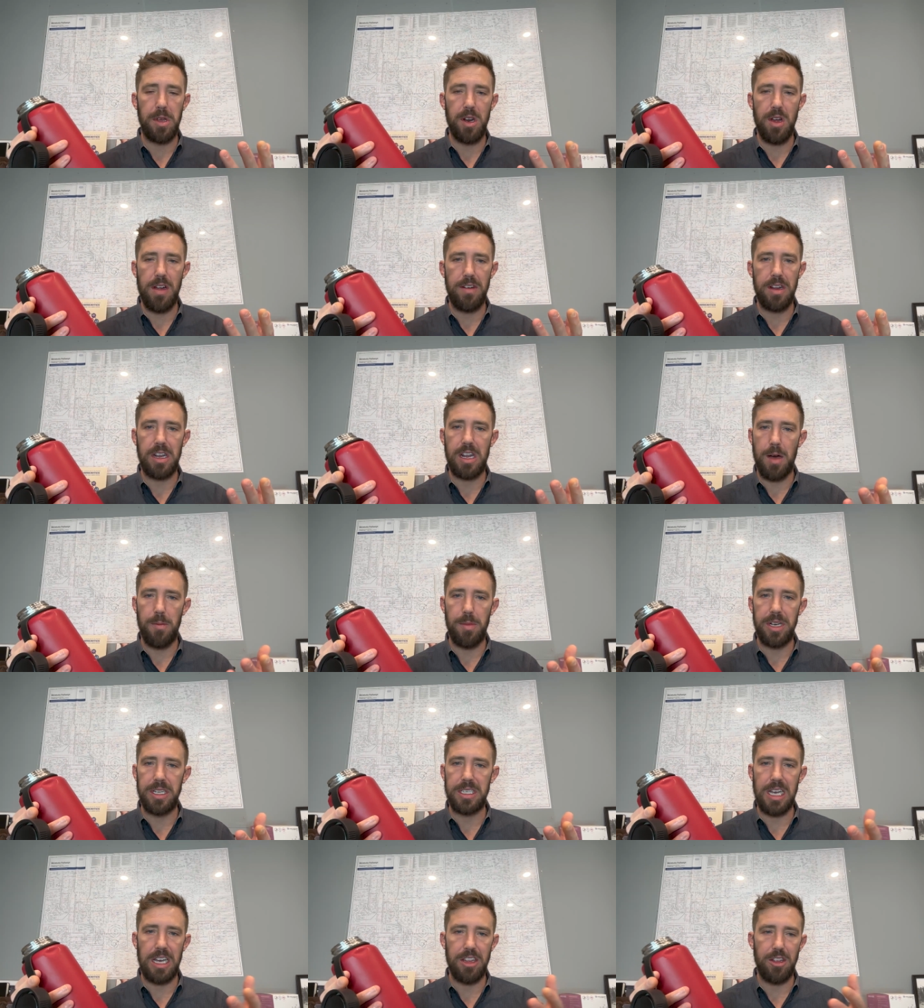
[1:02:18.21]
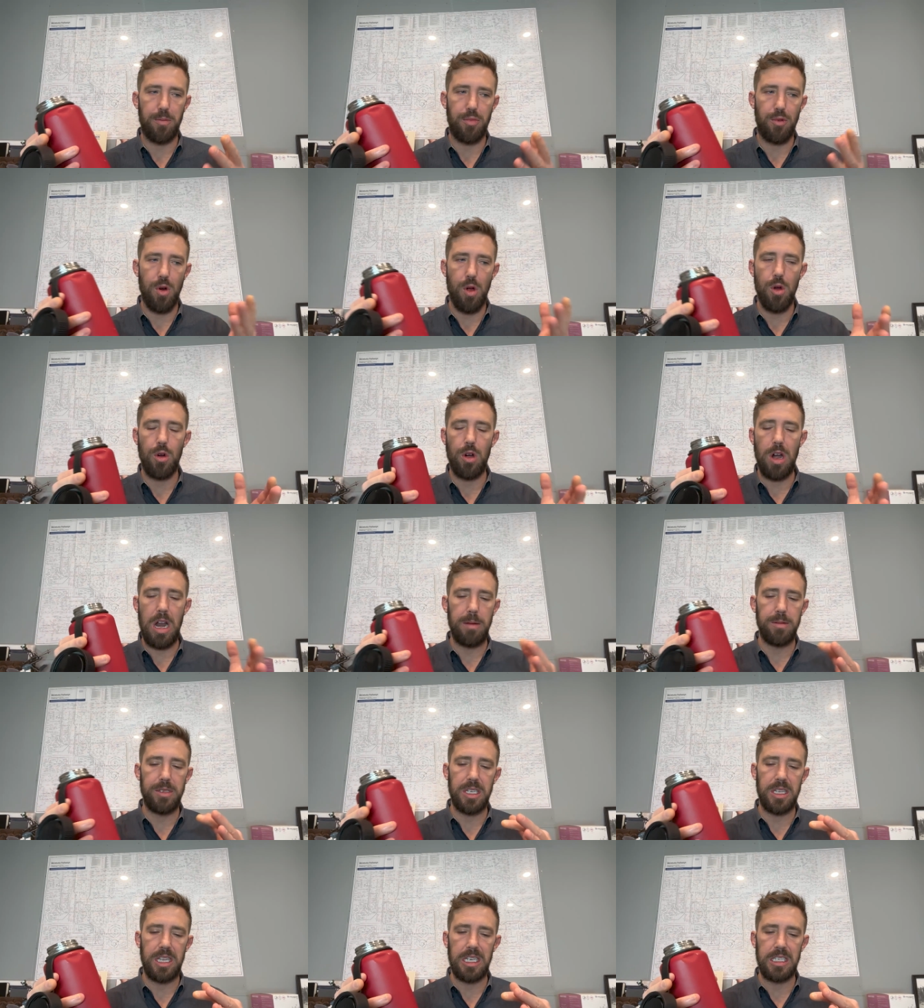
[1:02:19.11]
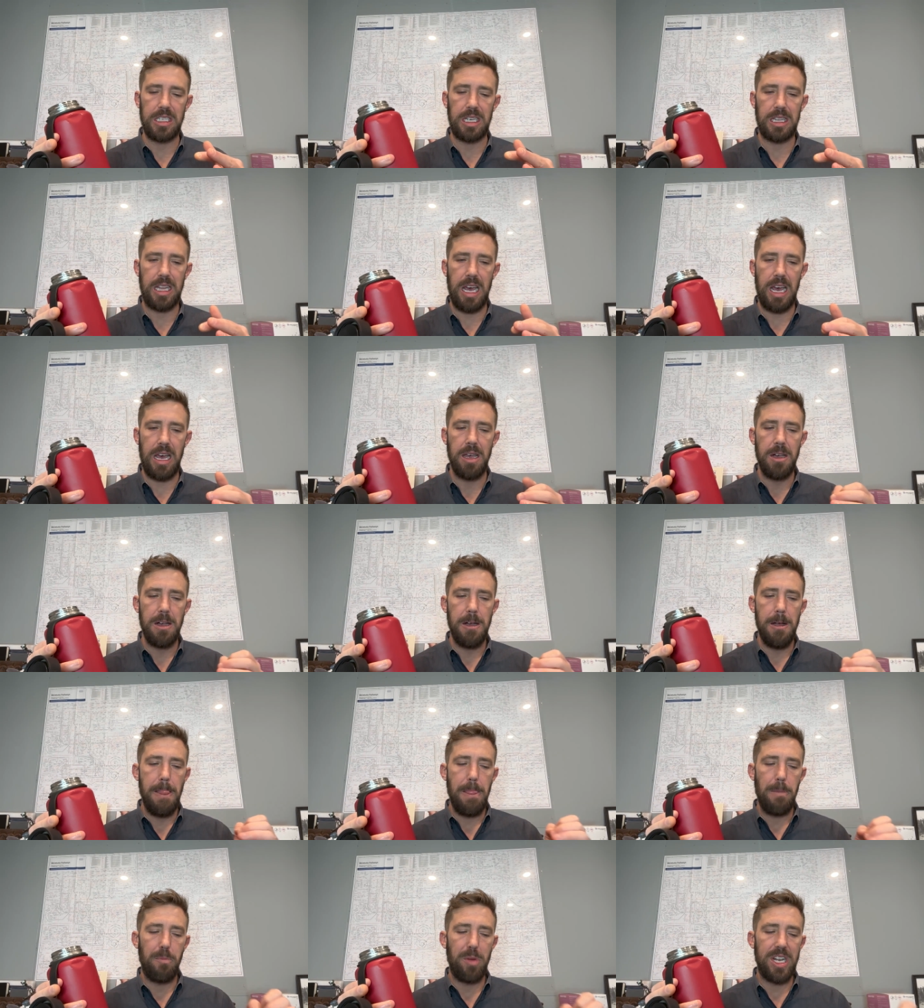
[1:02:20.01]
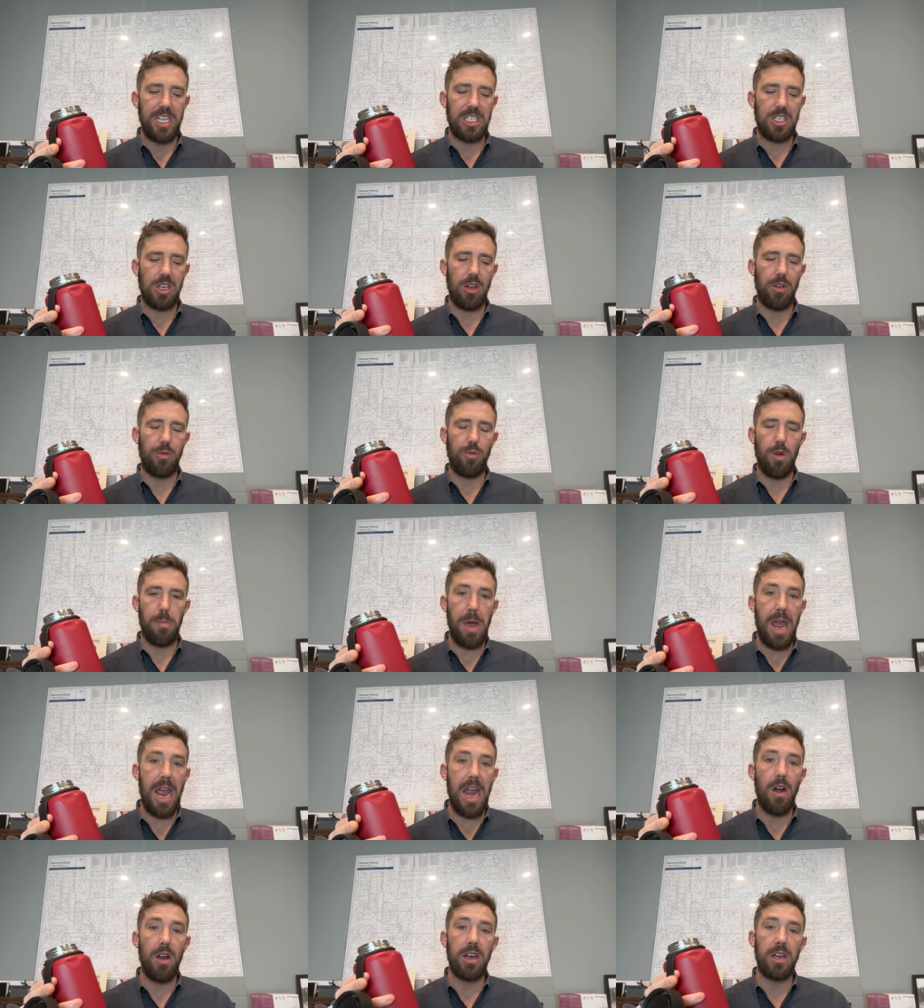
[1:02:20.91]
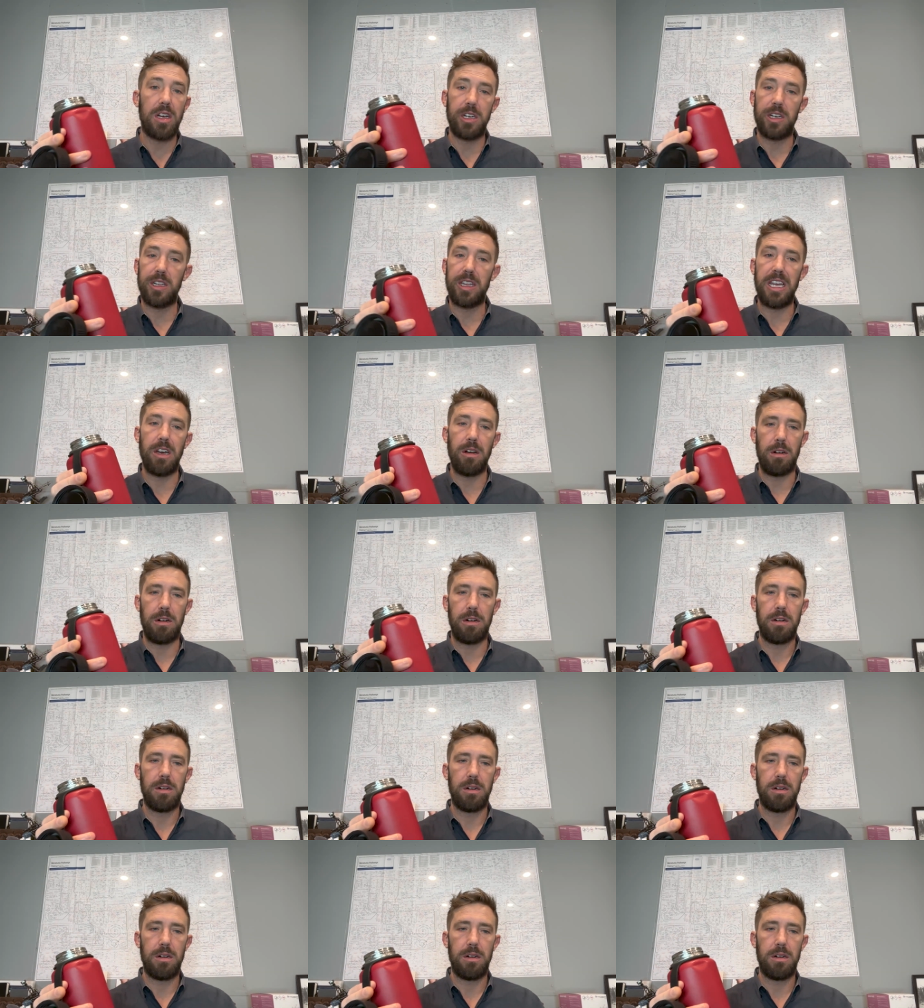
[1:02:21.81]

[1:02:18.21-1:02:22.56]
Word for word: You know, every company's got their programs and things like that, but it's called Repair and Clear.